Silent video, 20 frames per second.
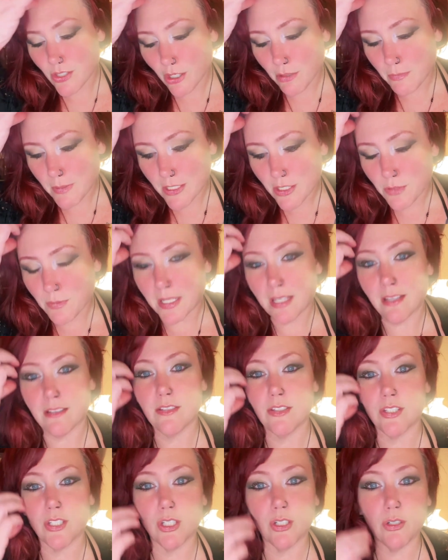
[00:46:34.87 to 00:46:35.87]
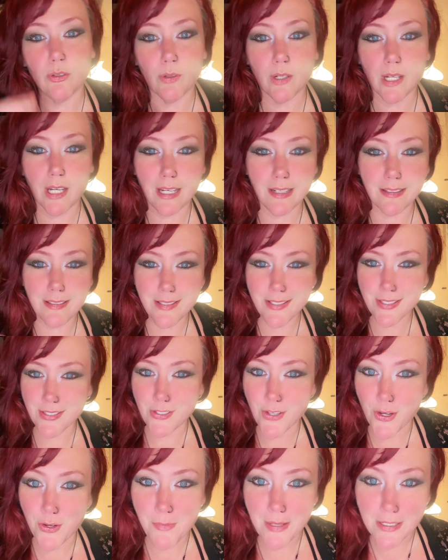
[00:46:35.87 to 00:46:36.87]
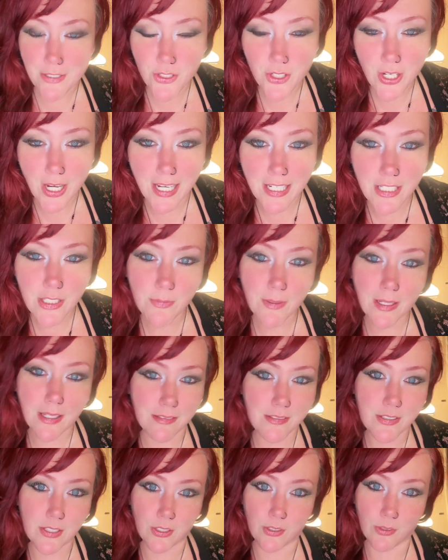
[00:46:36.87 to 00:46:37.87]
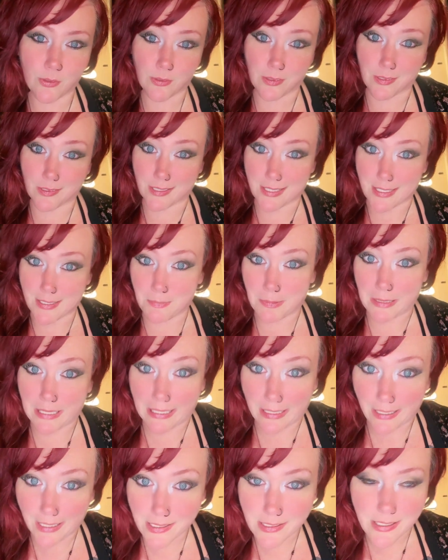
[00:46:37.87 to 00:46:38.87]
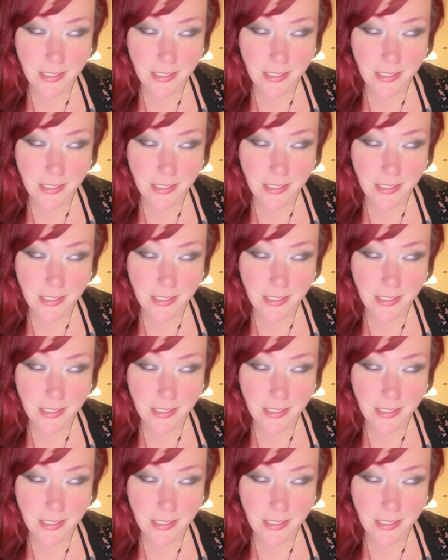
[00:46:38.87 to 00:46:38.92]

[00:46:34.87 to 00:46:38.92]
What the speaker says: There's so much we can do and so much change we can do on this